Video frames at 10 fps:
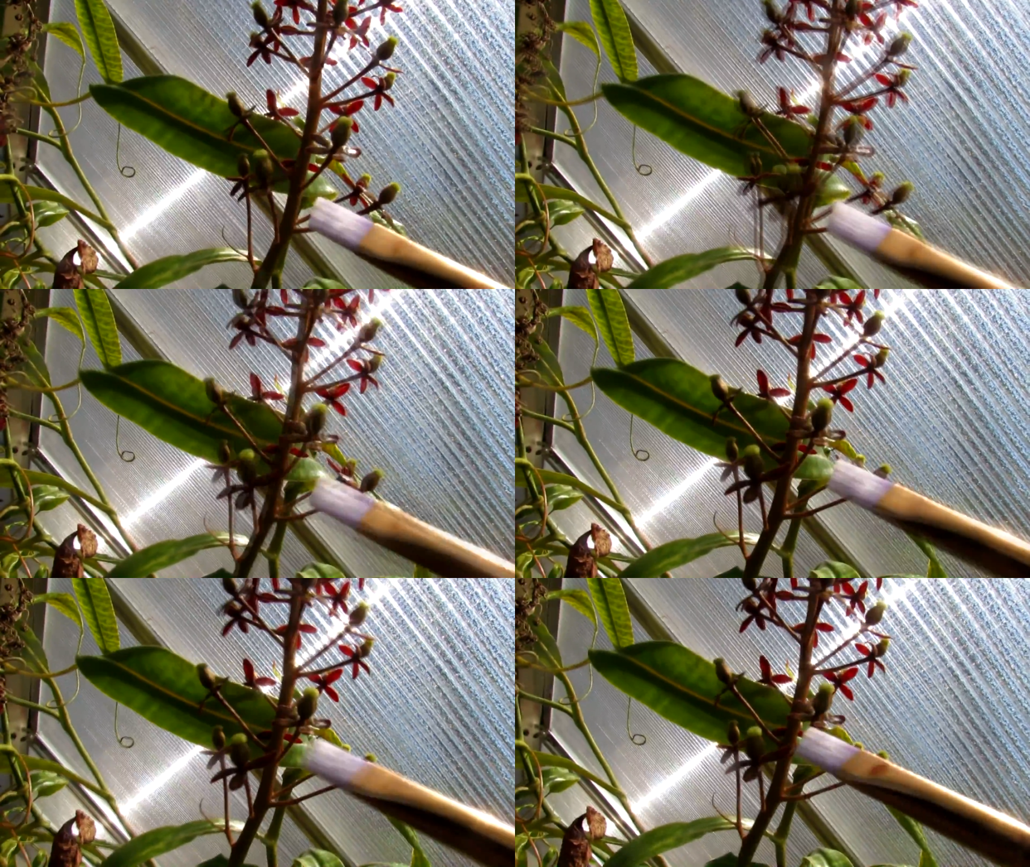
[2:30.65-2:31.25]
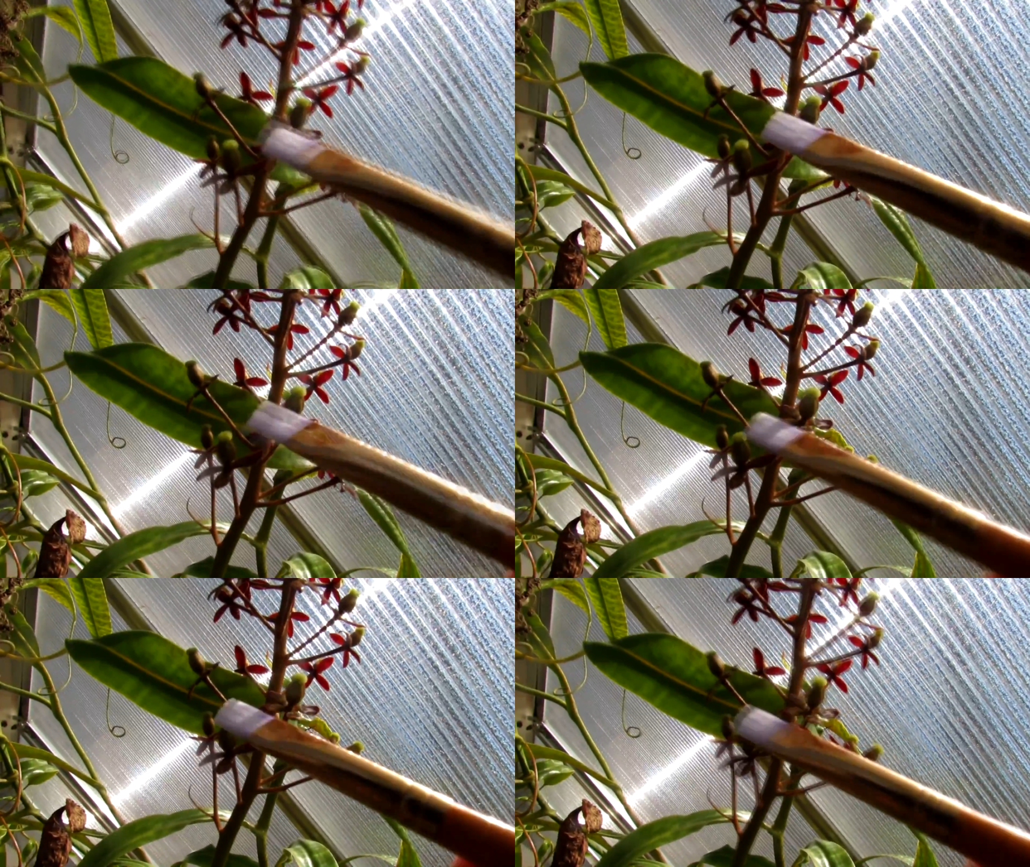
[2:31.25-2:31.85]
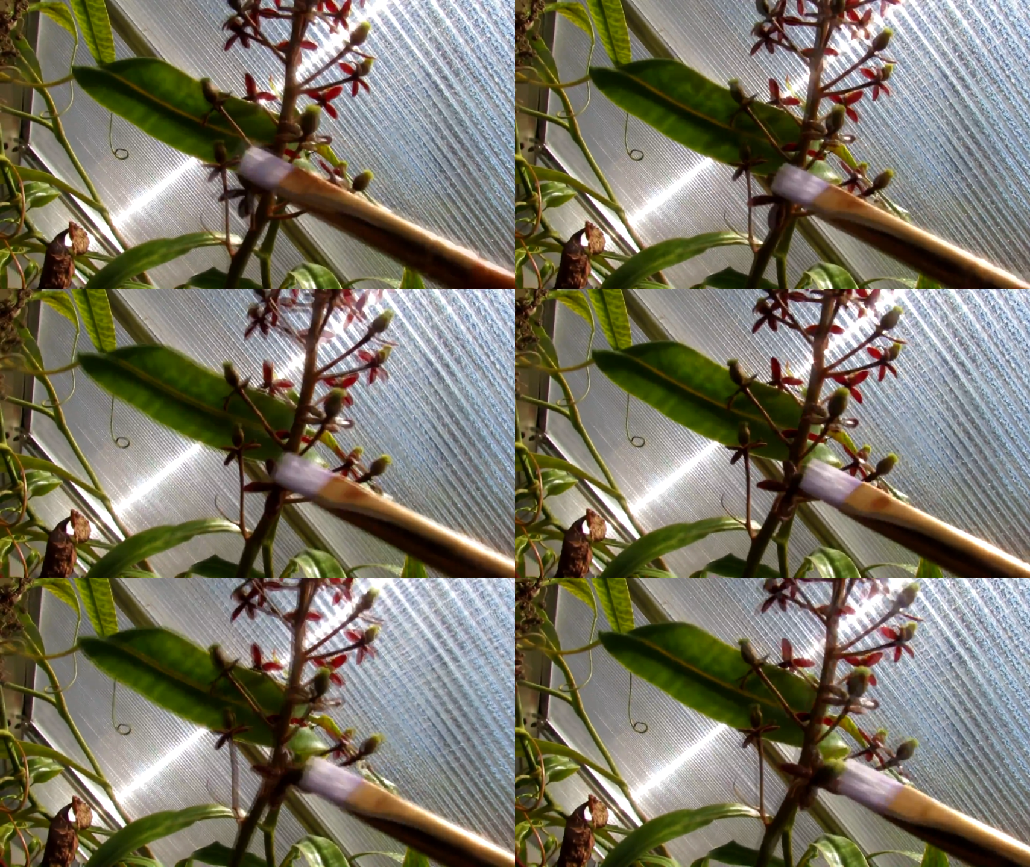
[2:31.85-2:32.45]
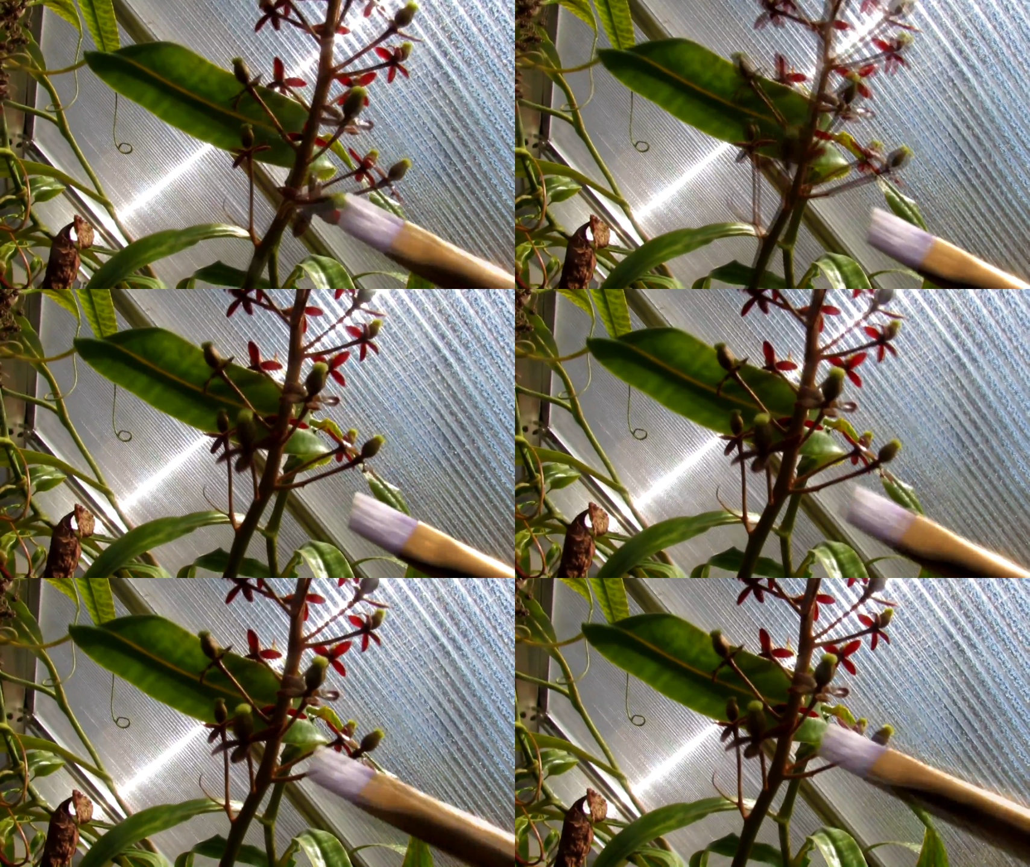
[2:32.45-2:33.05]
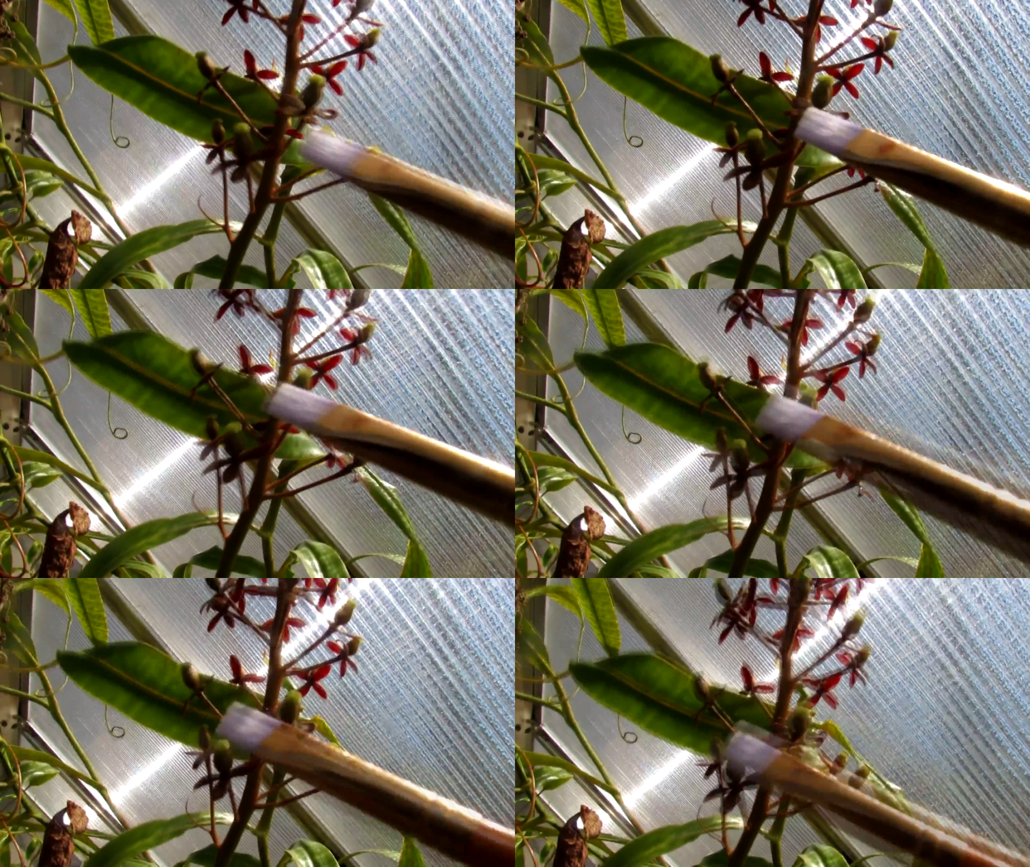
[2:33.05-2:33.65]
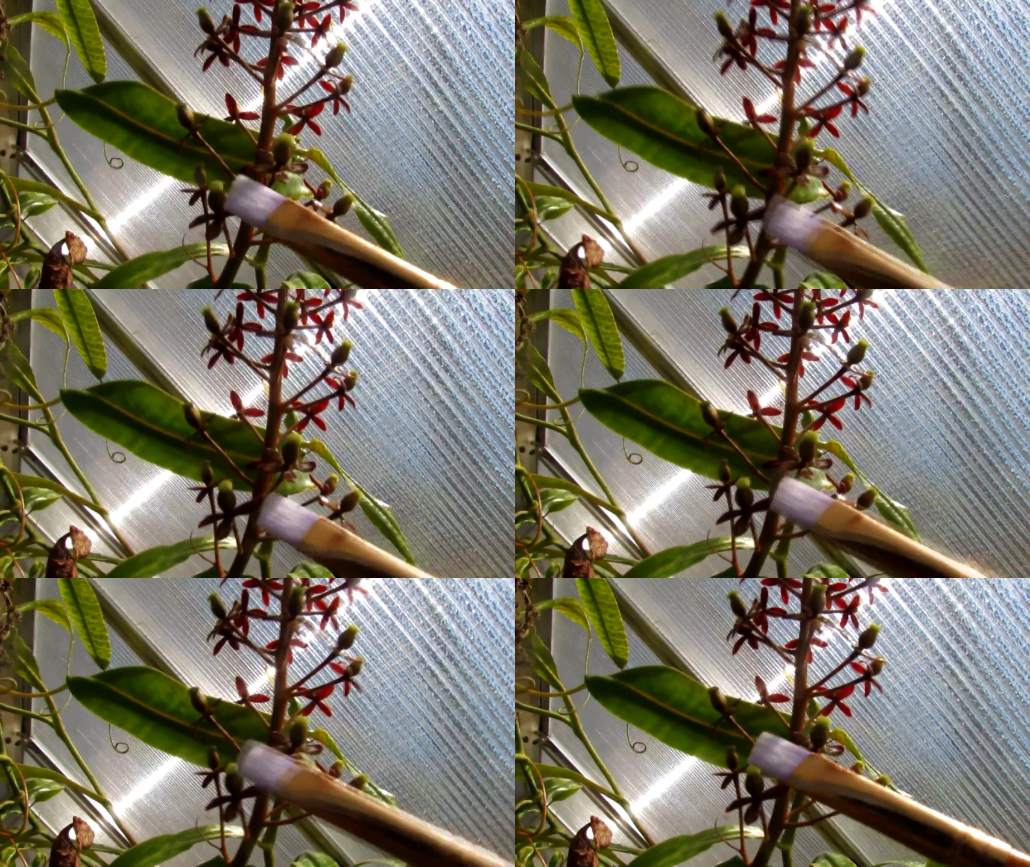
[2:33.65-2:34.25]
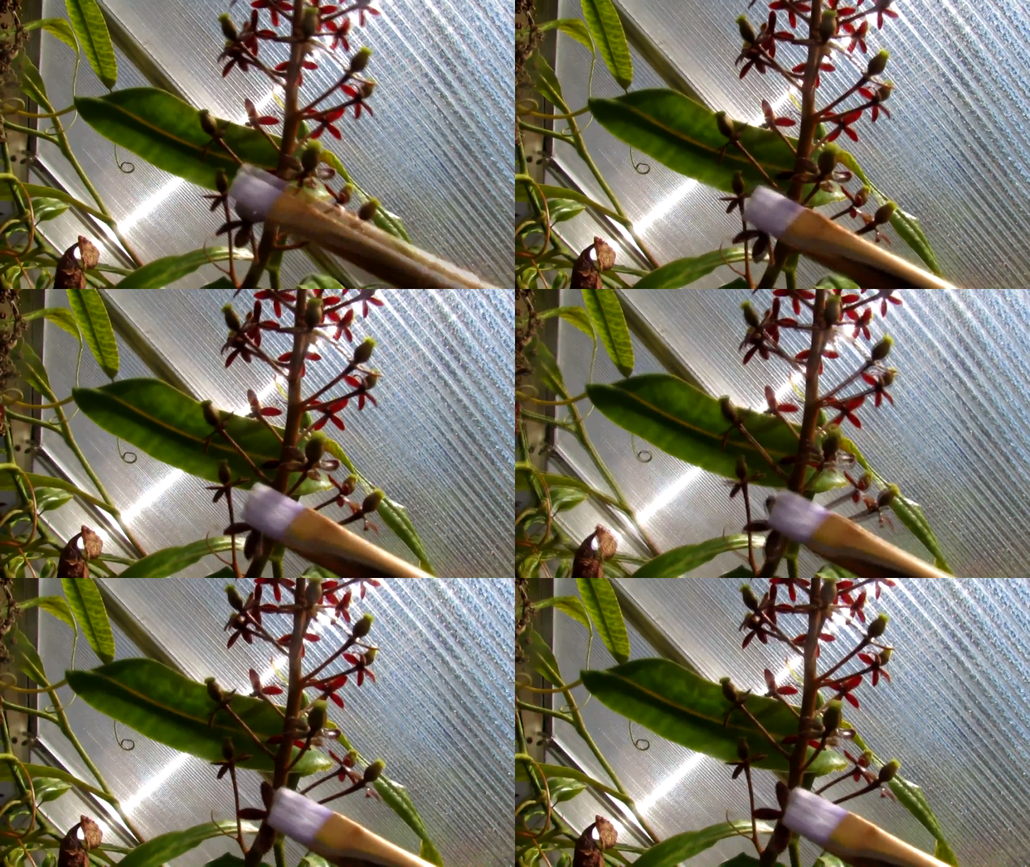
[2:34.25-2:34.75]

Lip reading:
(no speaker visible)